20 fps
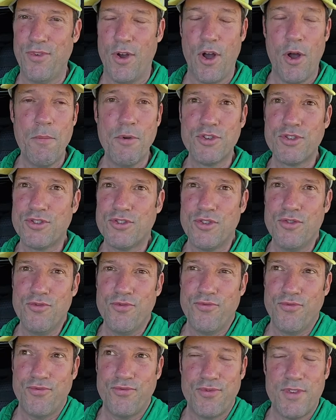almost
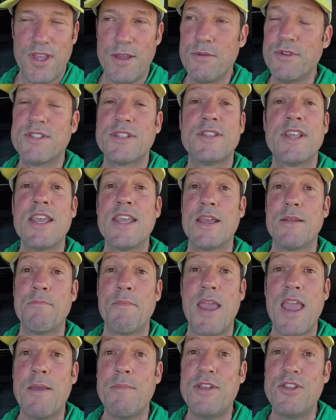two, he was thinking
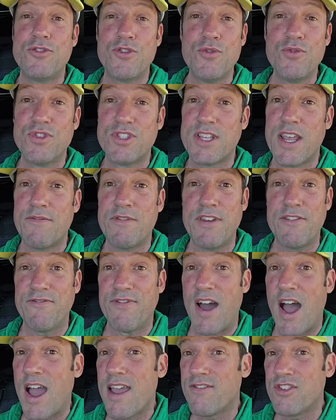maybe
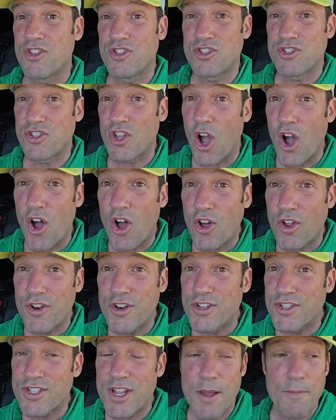275
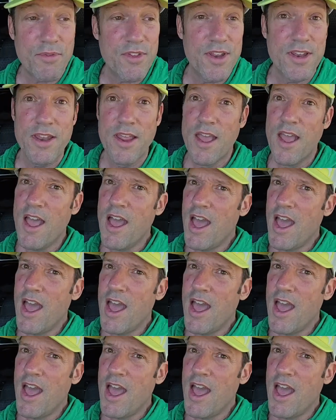installed or something.